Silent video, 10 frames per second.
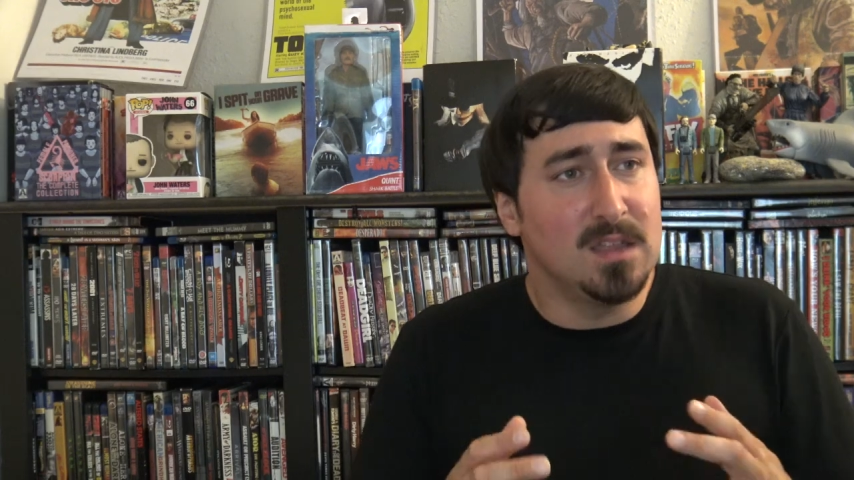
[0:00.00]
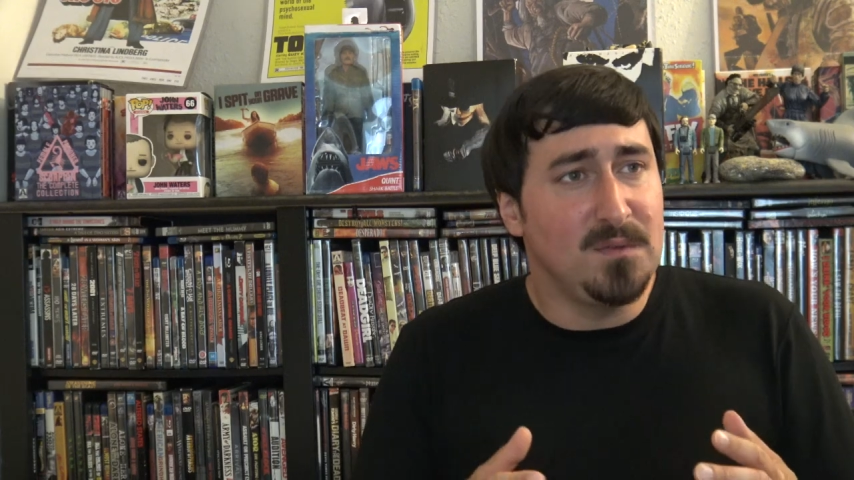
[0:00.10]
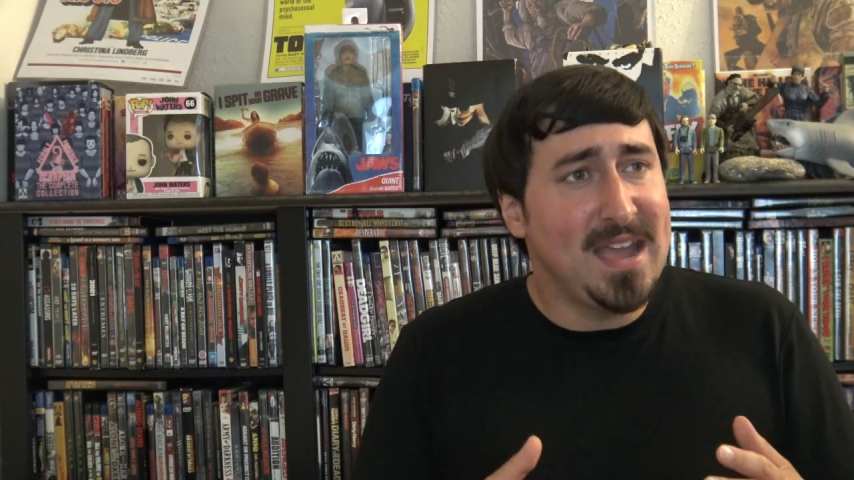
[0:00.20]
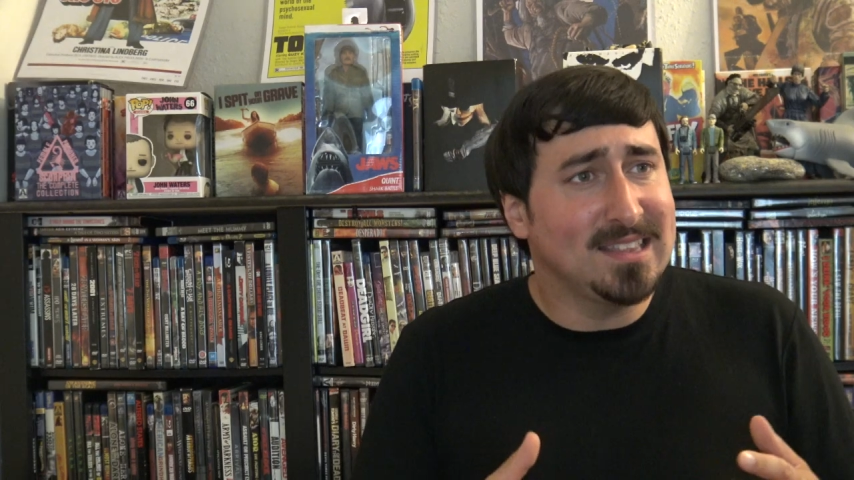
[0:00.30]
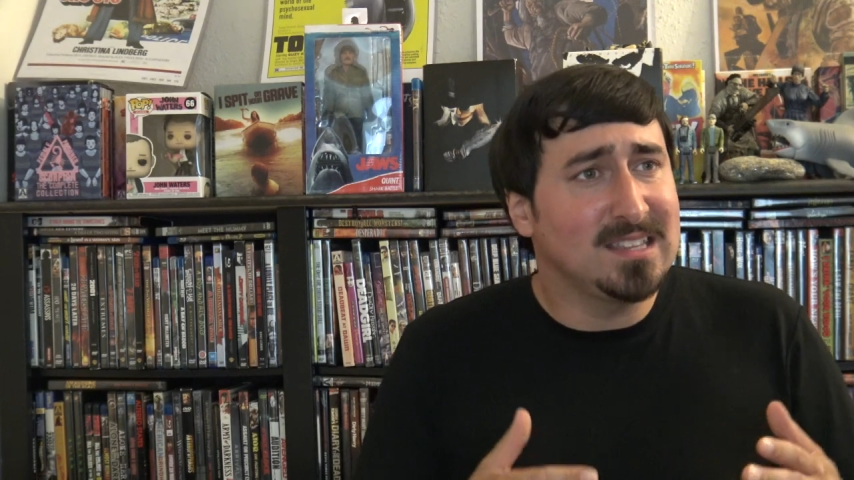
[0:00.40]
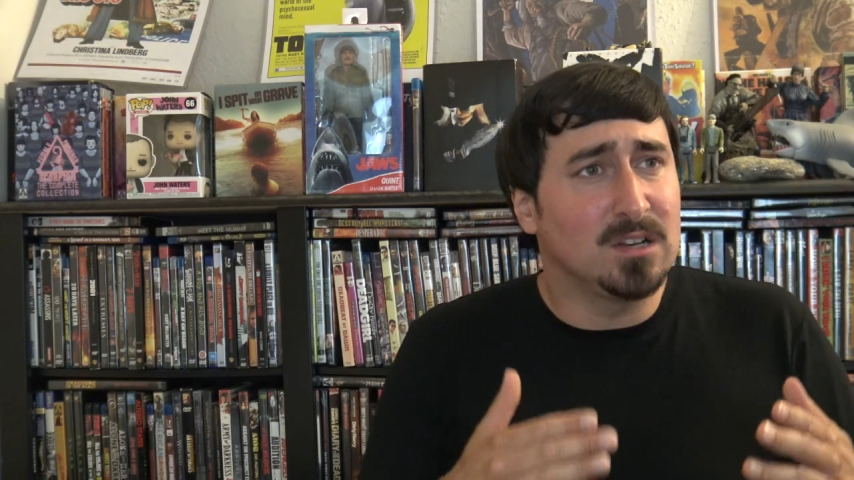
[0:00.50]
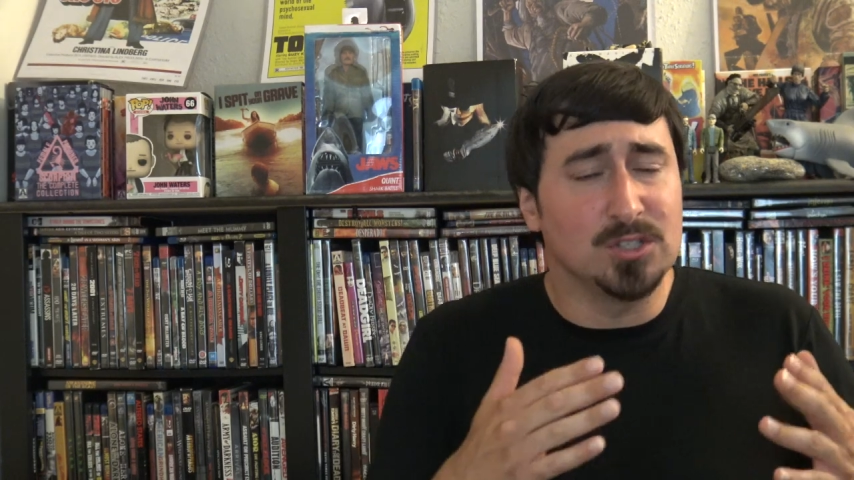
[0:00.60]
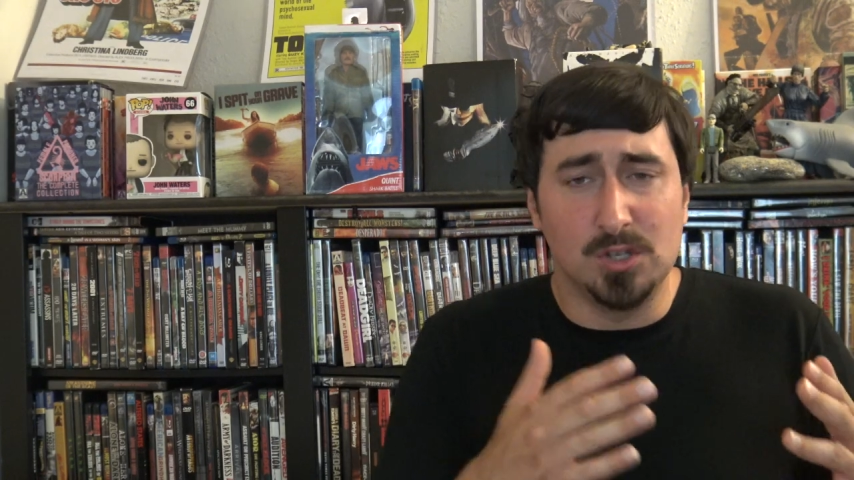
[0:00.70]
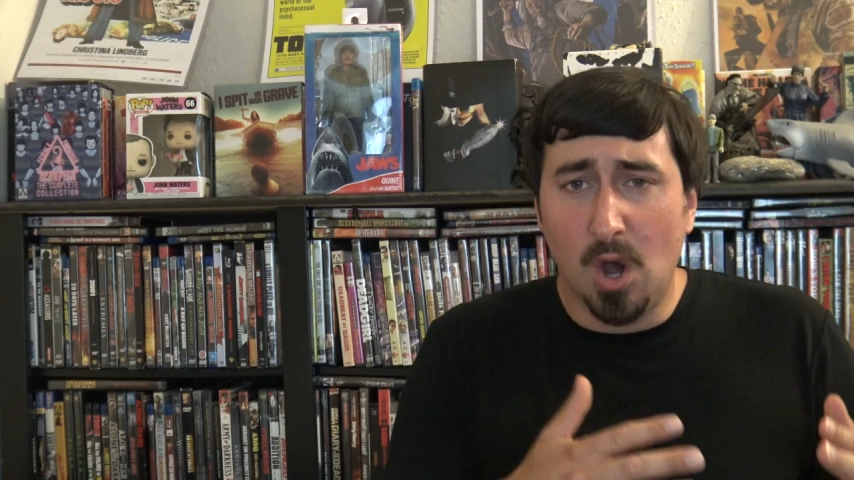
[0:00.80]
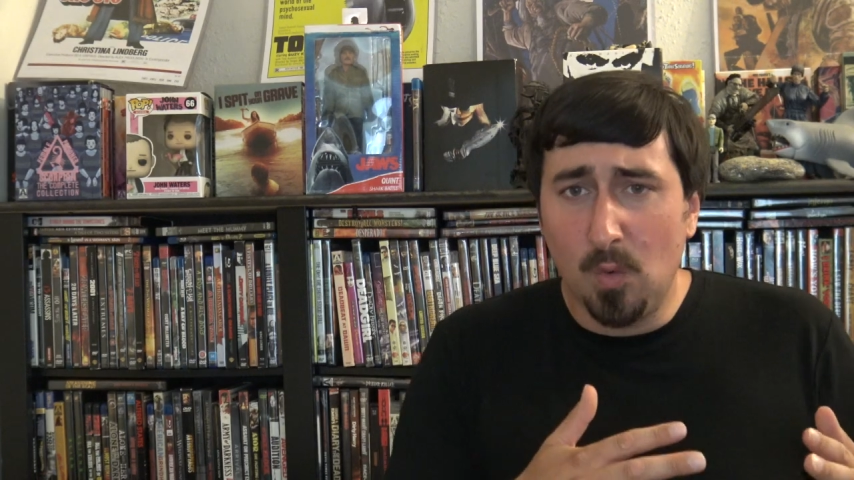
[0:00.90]
the fact that
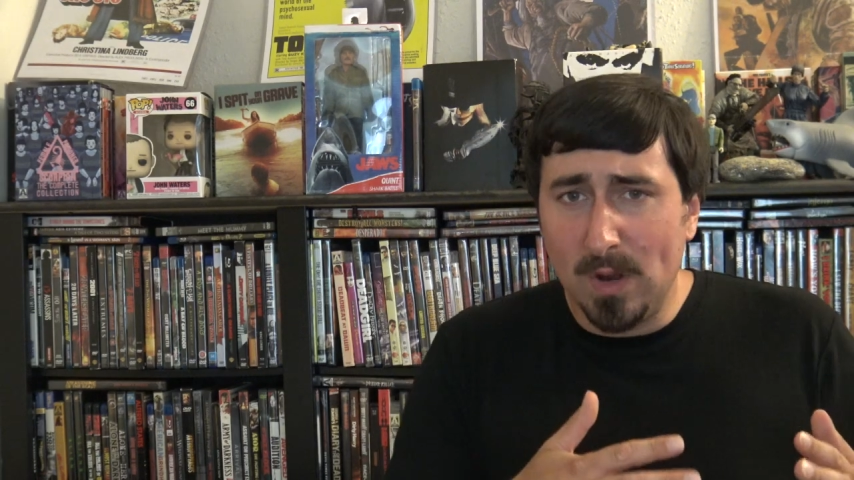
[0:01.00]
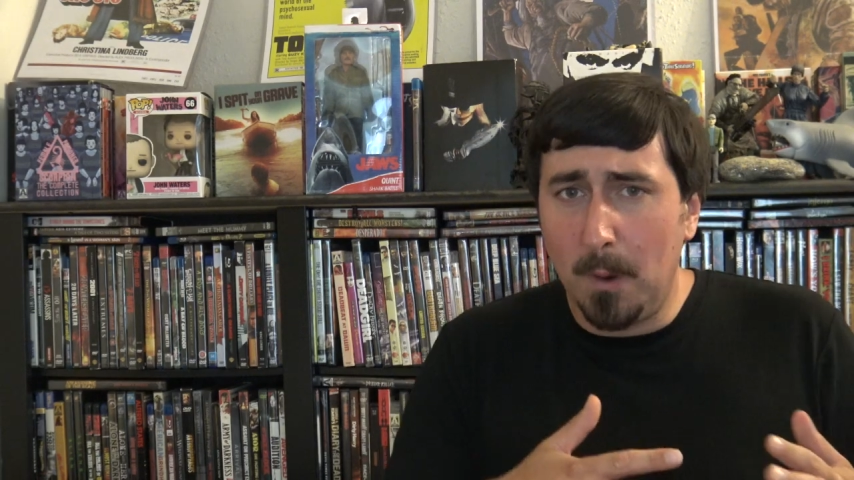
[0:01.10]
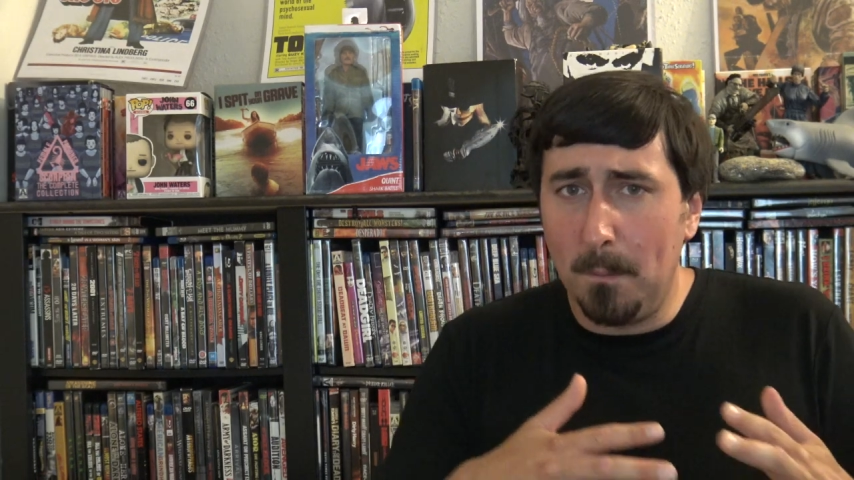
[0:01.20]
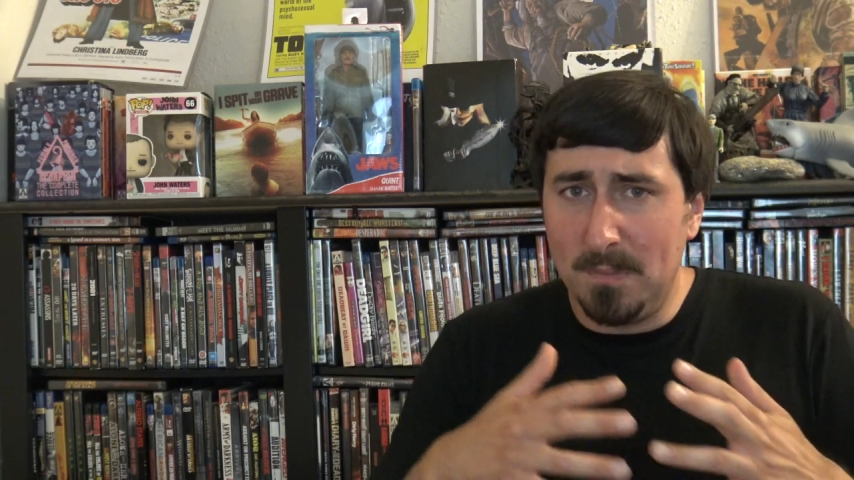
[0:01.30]
there's no real